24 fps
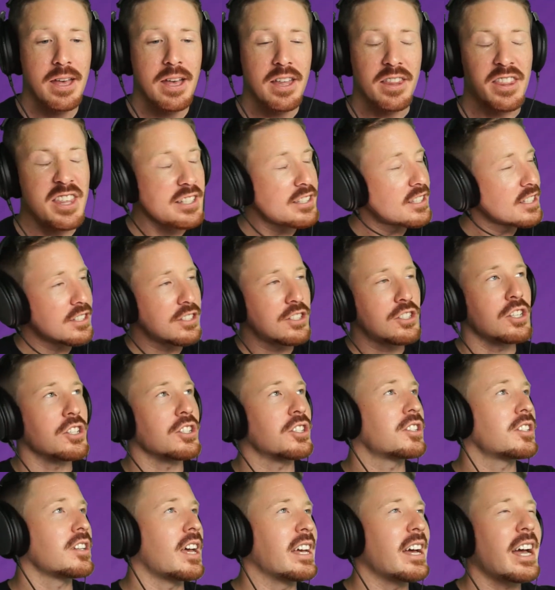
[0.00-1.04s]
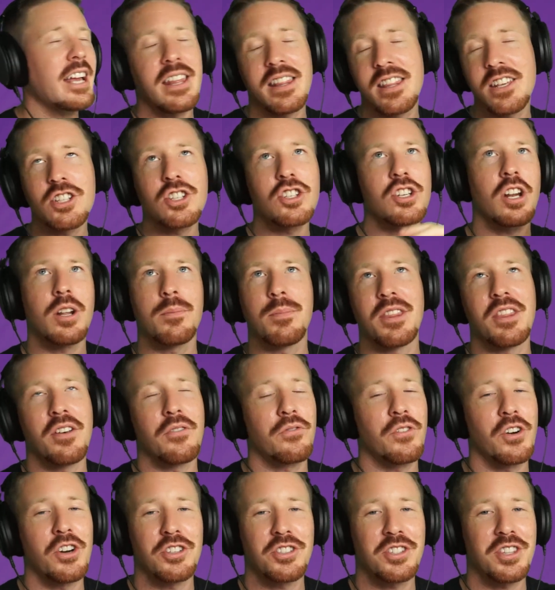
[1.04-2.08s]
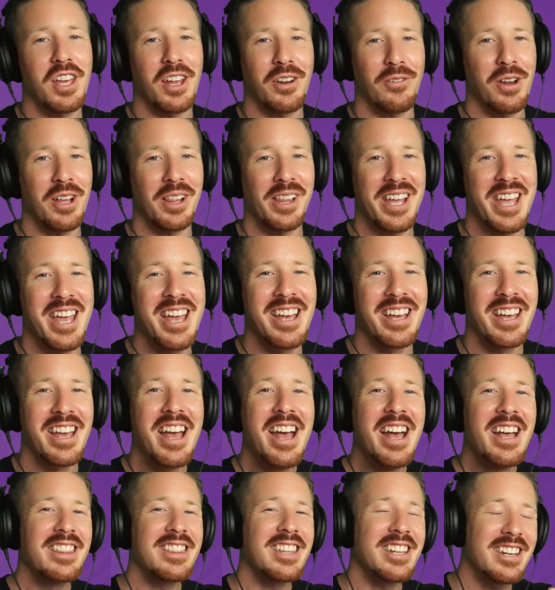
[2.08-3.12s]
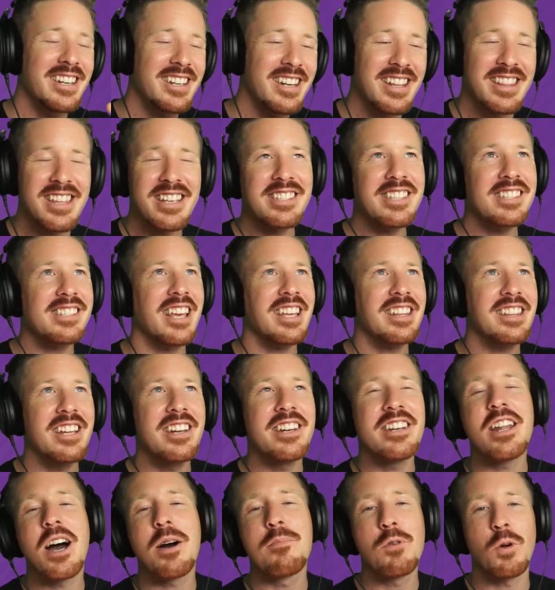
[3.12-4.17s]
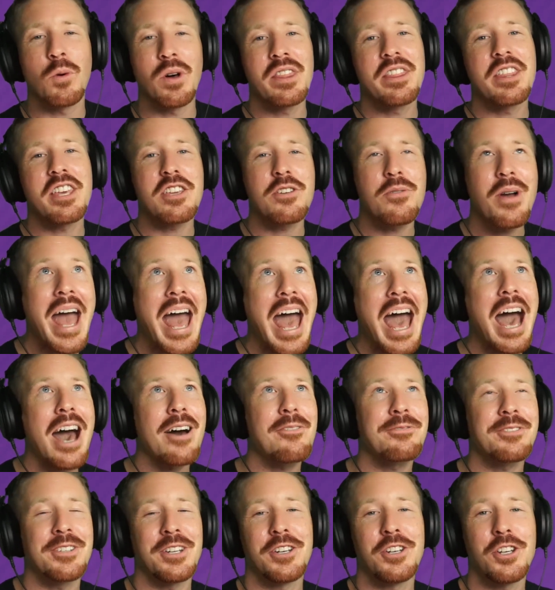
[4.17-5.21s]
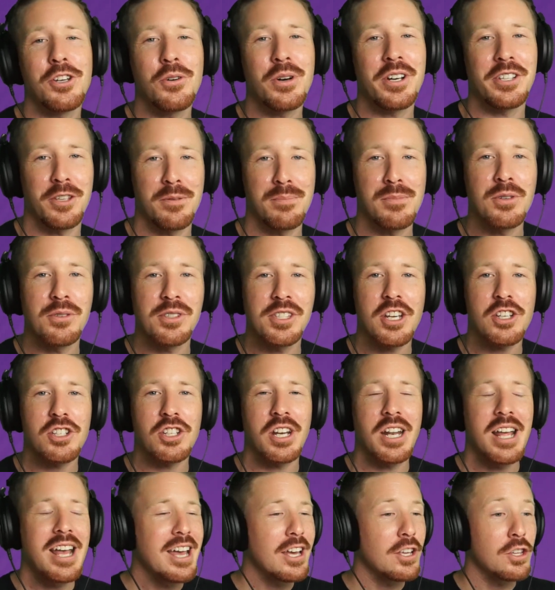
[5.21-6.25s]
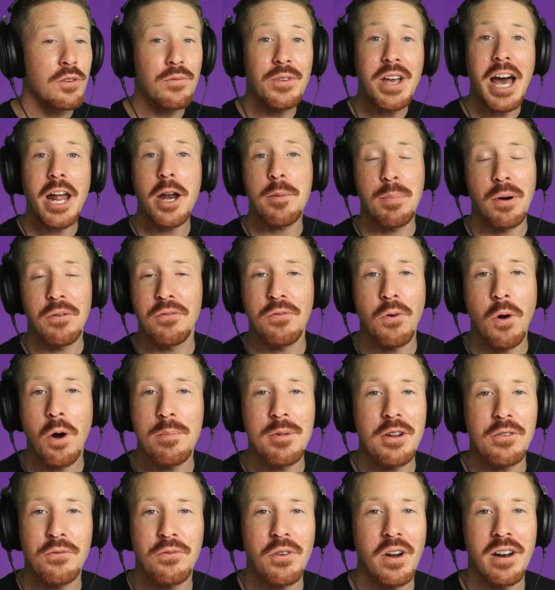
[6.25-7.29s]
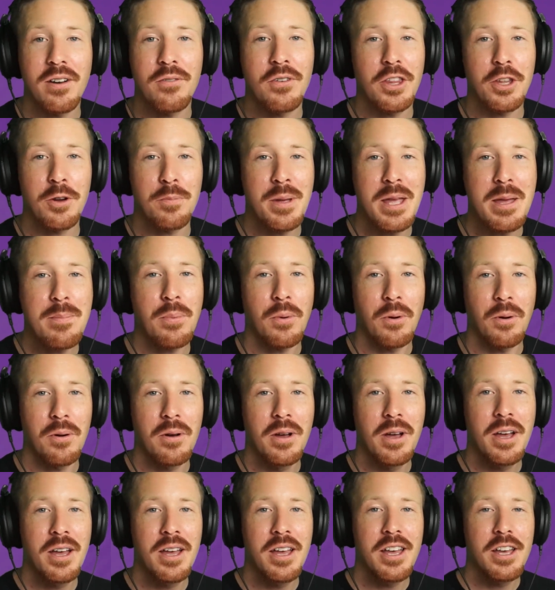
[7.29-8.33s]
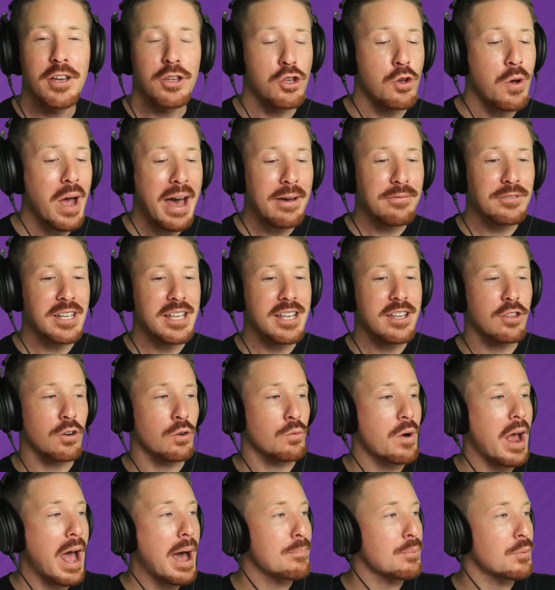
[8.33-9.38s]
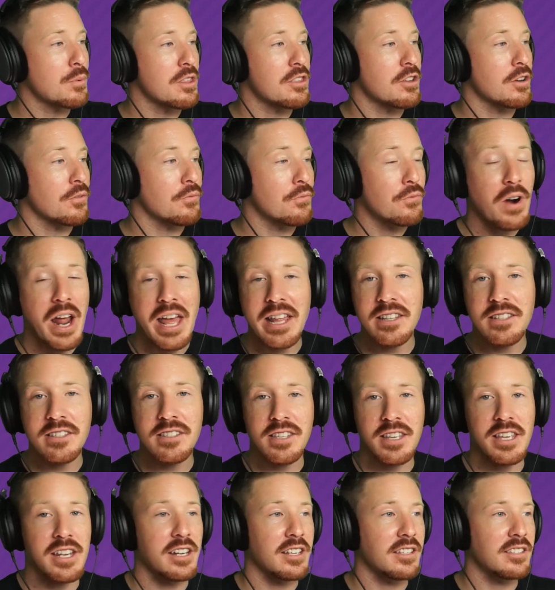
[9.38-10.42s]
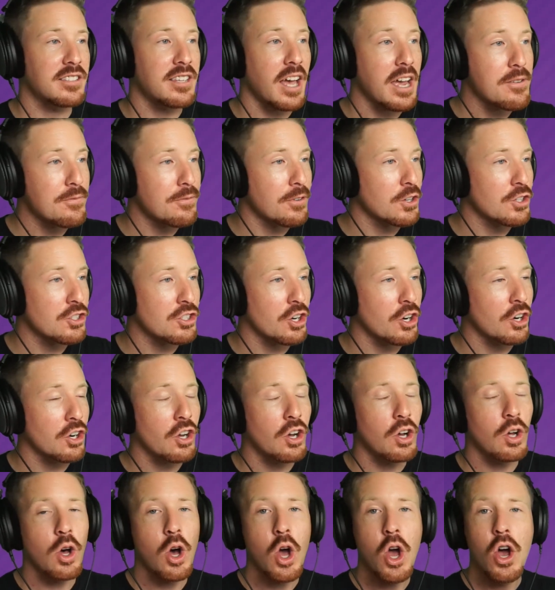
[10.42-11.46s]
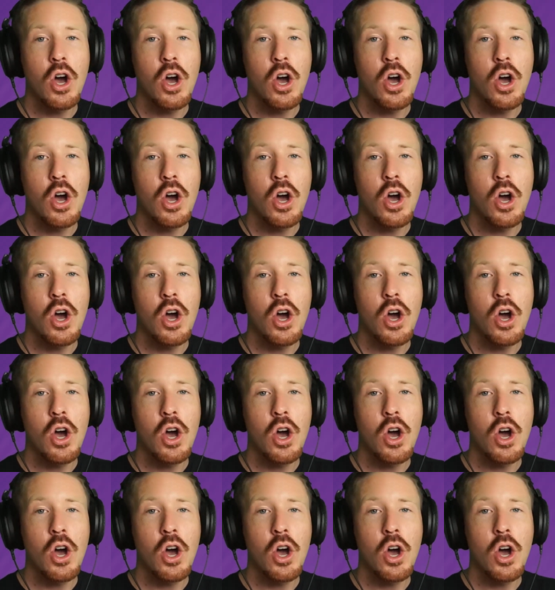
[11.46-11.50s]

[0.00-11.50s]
this should have been the first thing, really. This is like the number one thing you have to do as a musician. You've got to perform in front of other people. You have to either rap with your friends in a cypher circle,